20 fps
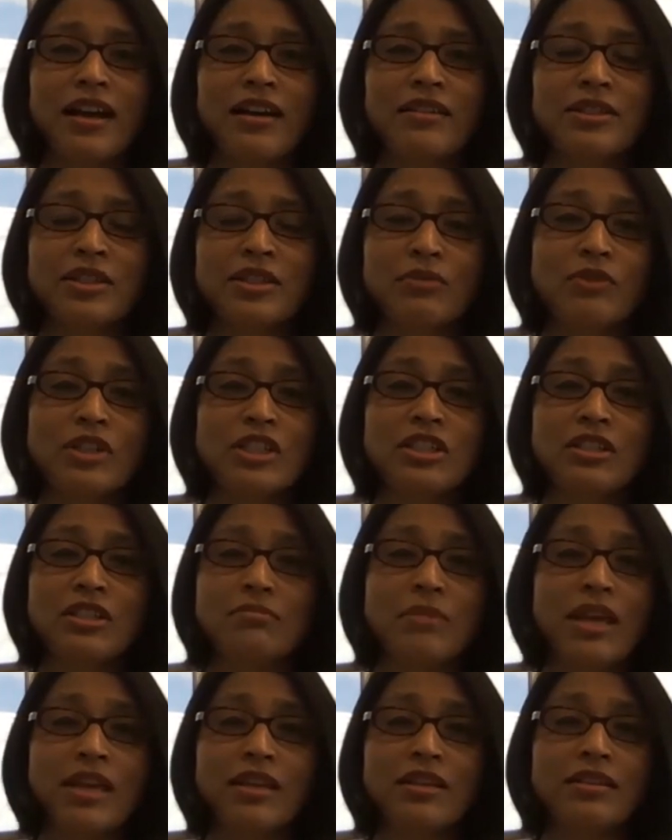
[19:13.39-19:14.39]
you know, we didn't
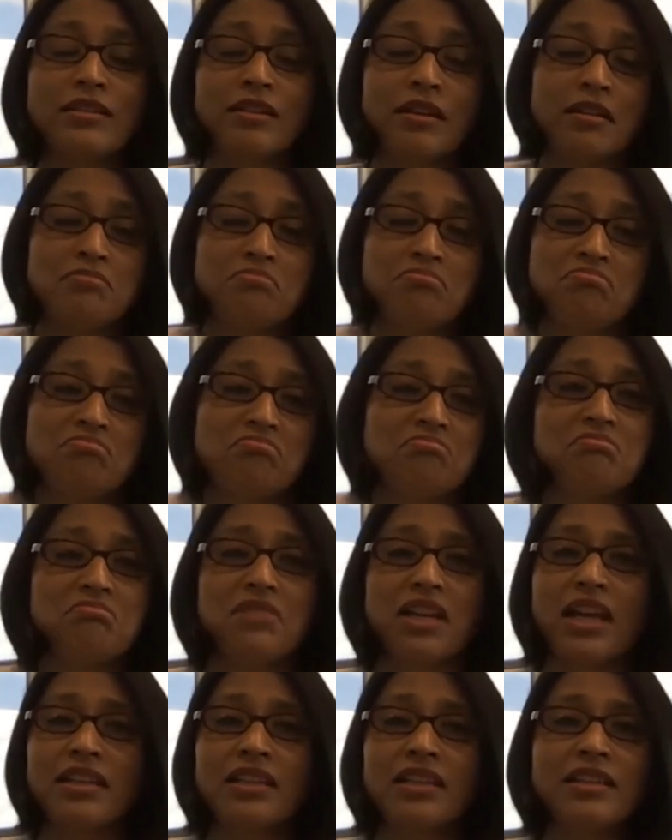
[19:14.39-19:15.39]
make
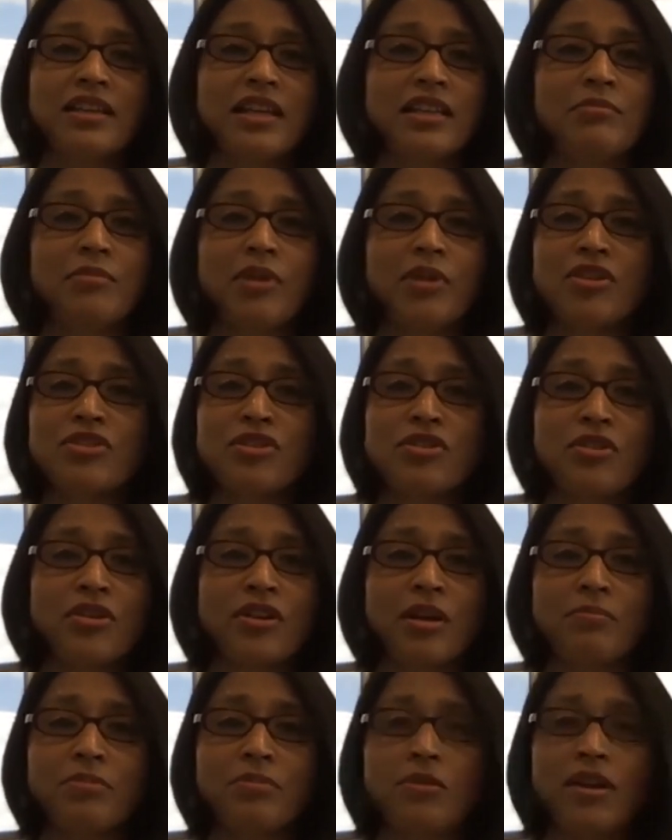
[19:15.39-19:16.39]
any any margin on
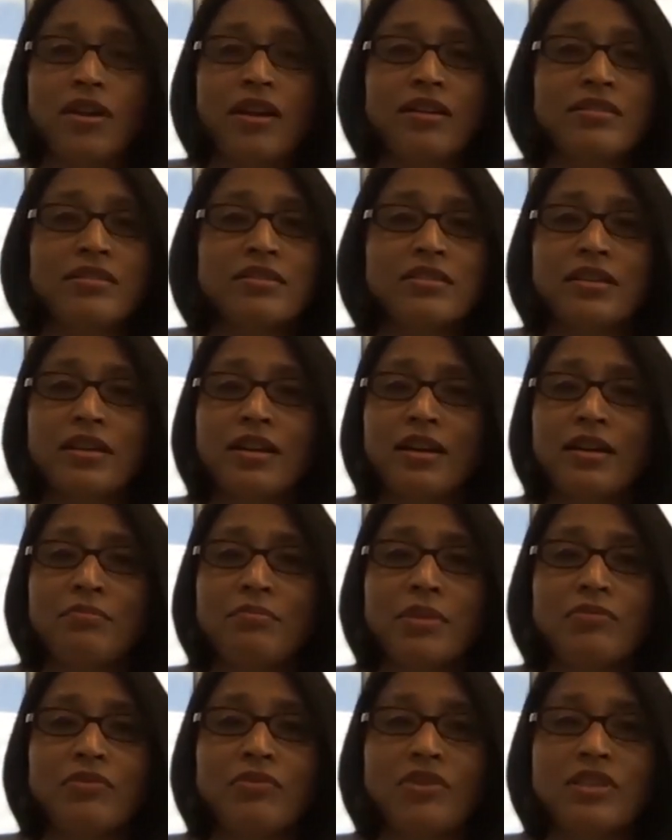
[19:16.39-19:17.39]
our product, uh,
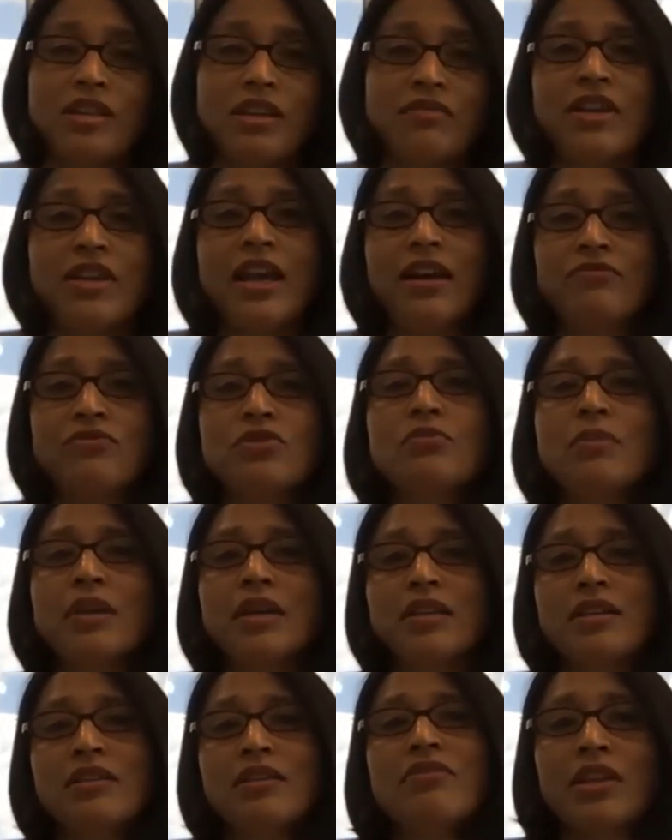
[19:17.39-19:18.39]
but we said we have to
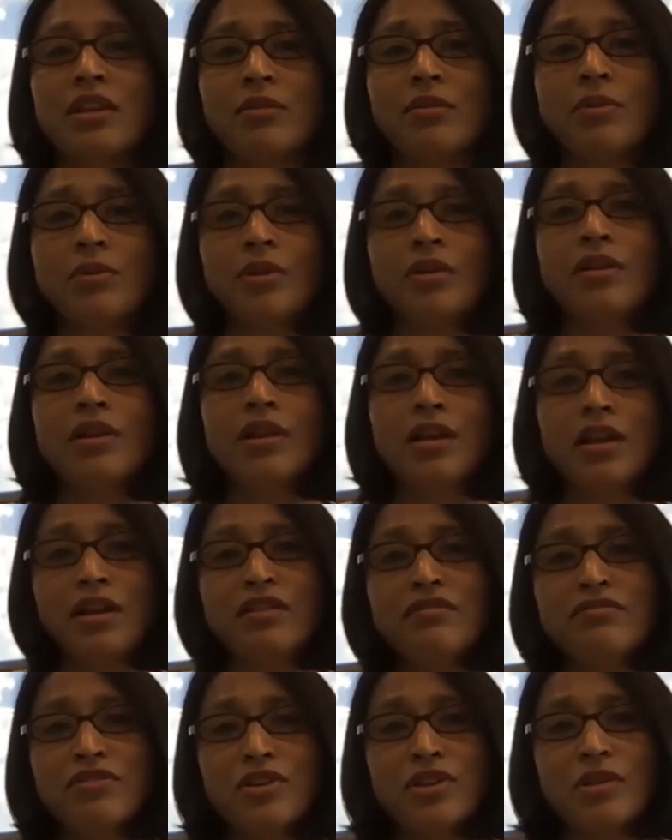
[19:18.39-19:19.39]
make it available
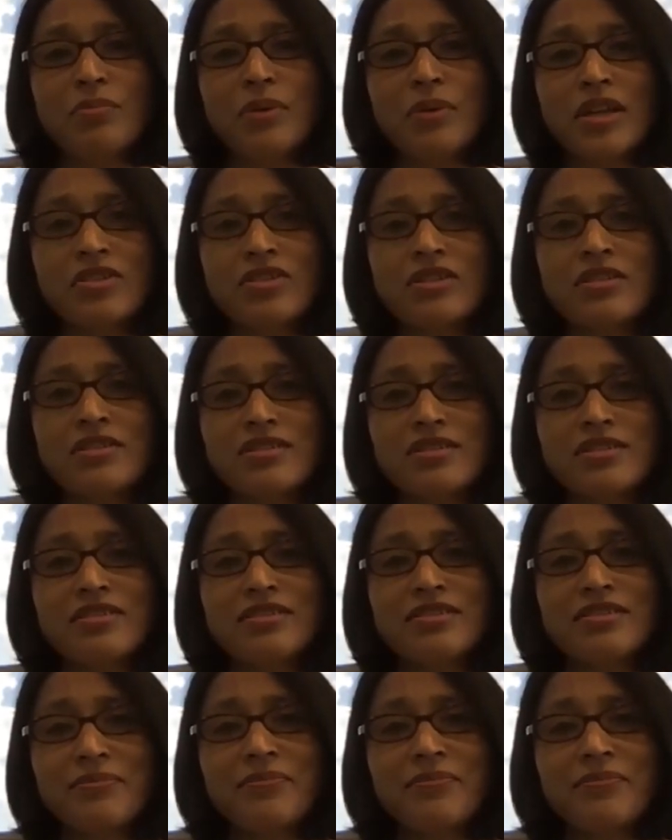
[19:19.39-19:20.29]
for the patients.